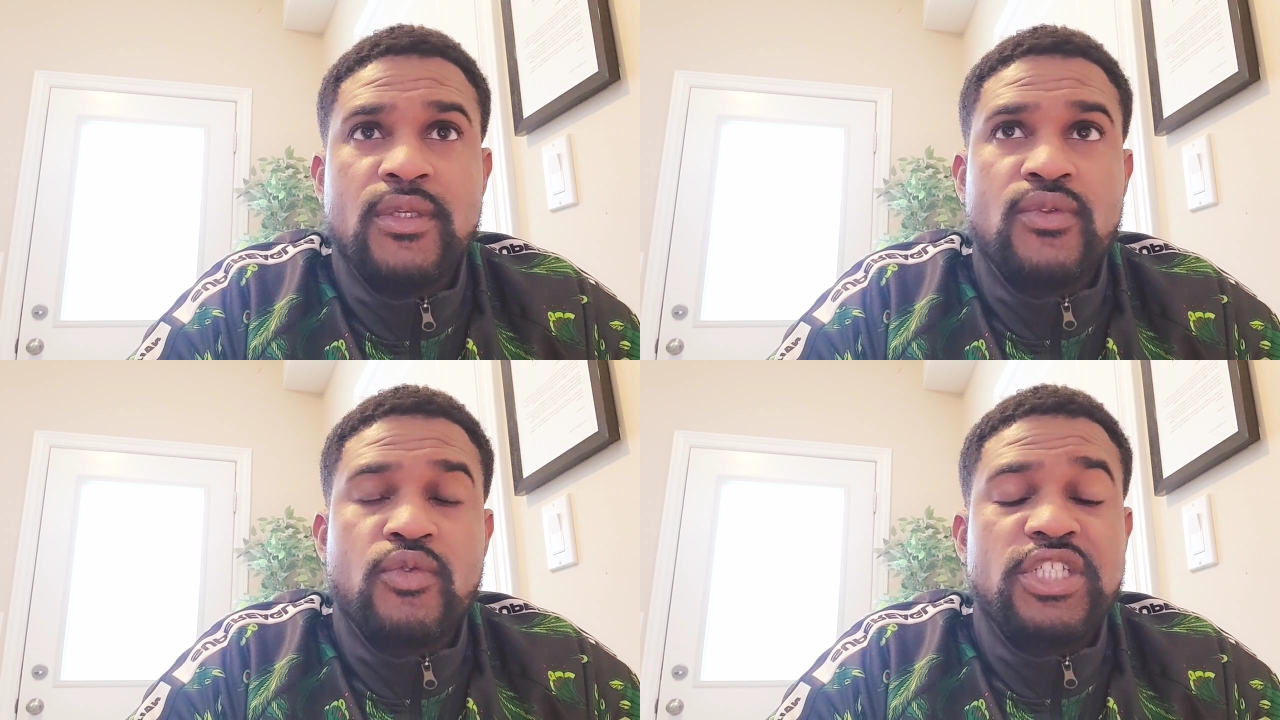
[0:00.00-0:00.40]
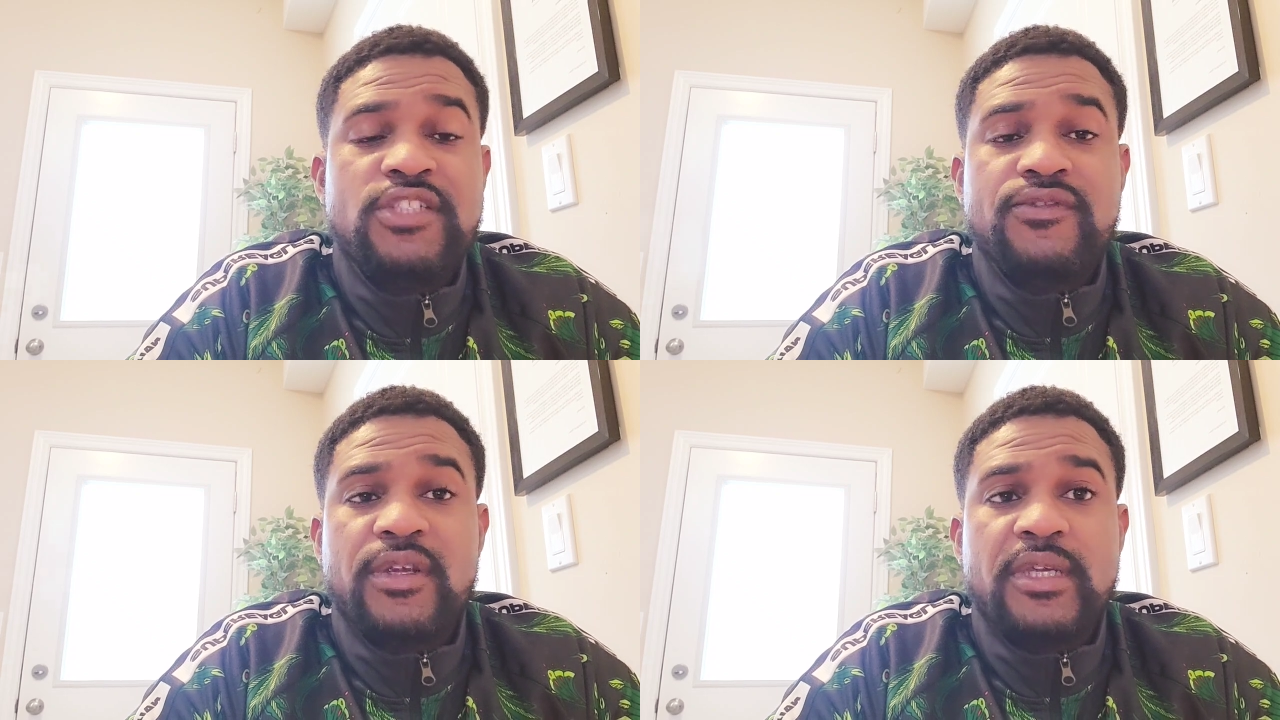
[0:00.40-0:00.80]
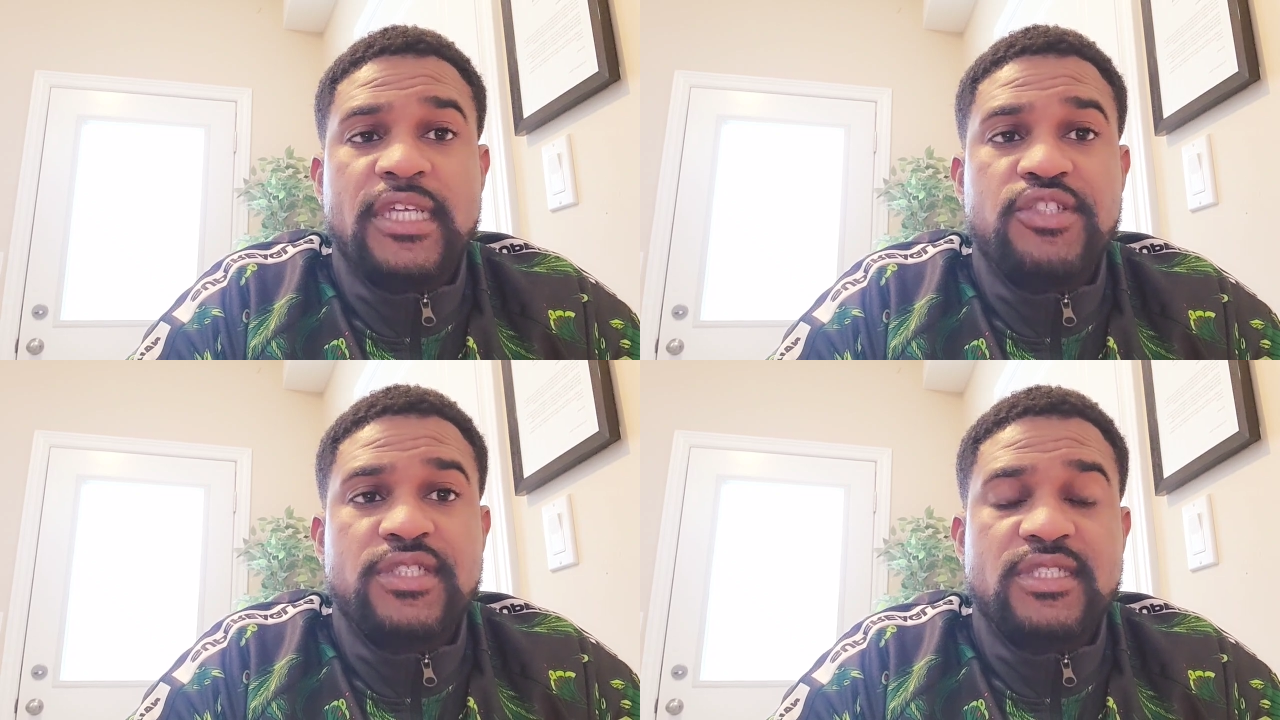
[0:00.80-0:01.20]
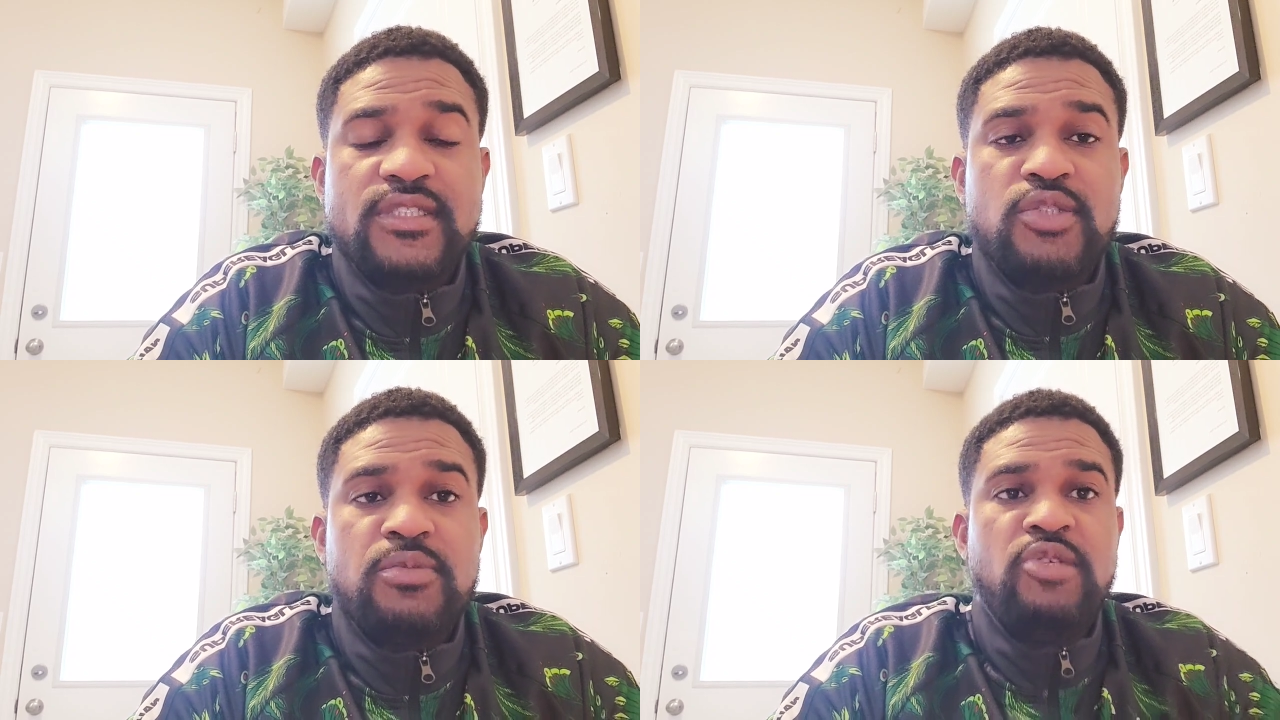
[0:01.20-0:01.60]
which is very interesting
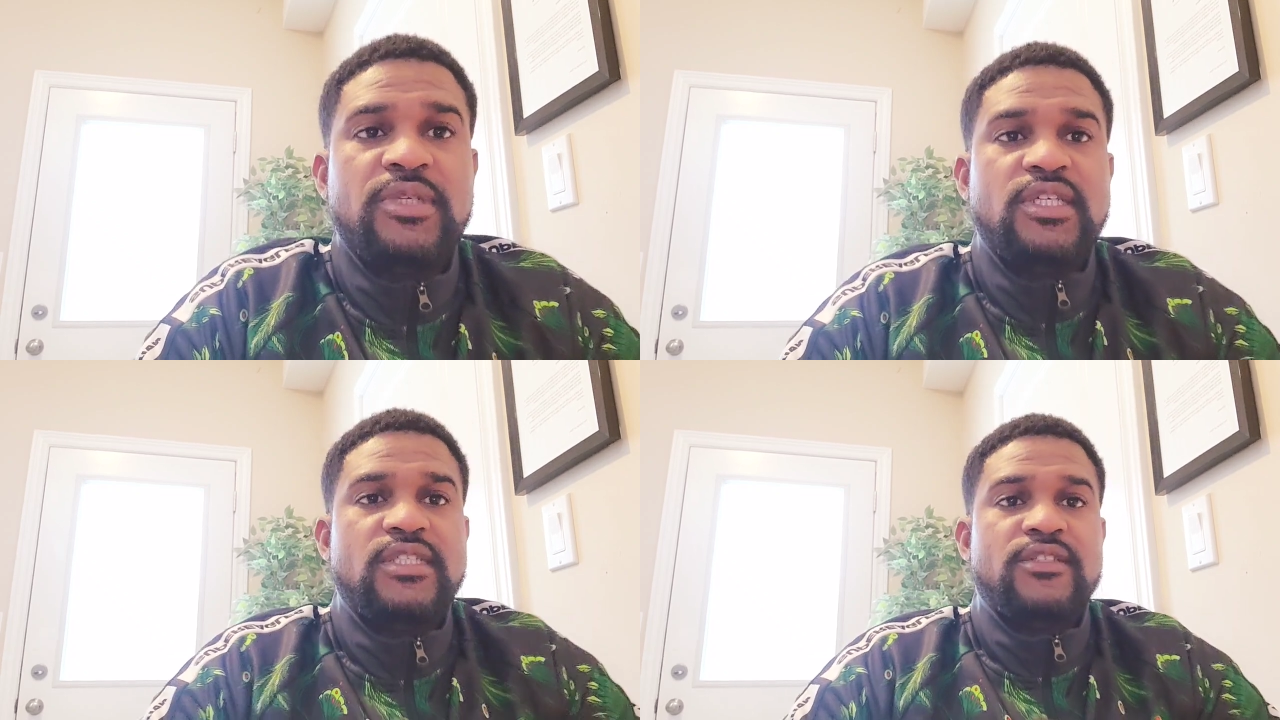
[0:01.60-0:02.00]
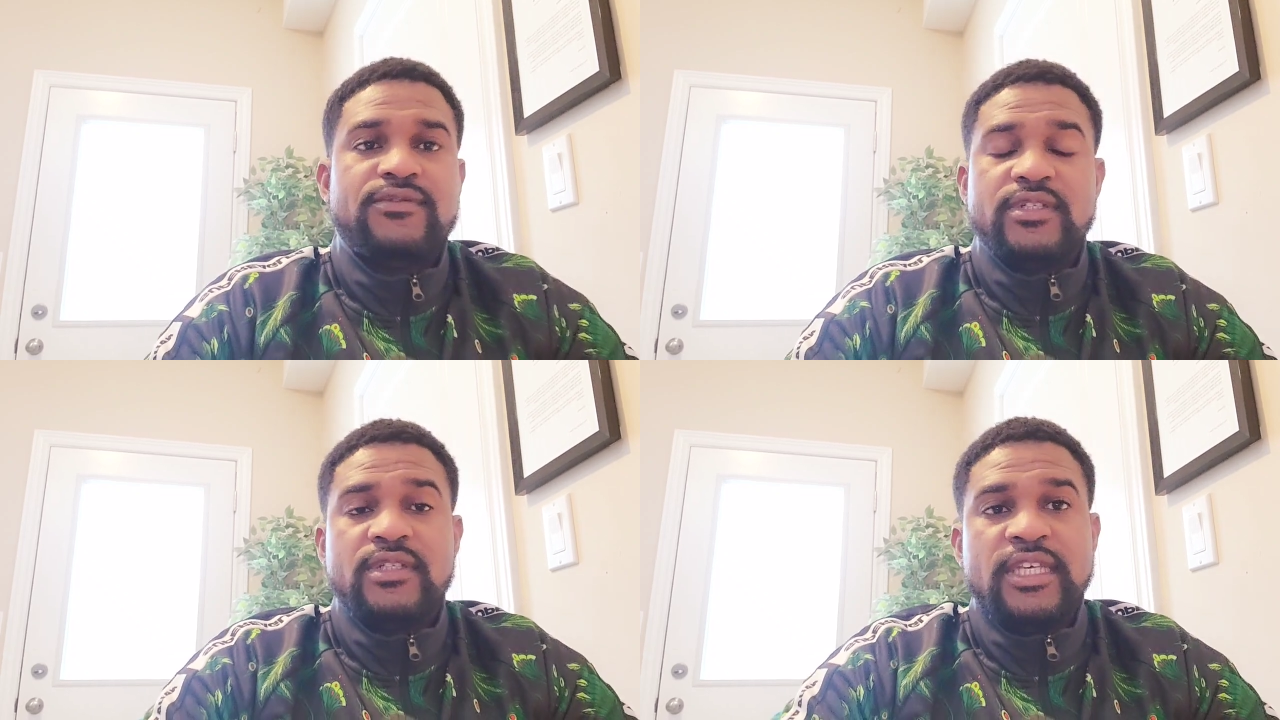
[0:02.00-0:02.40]
to me because Seville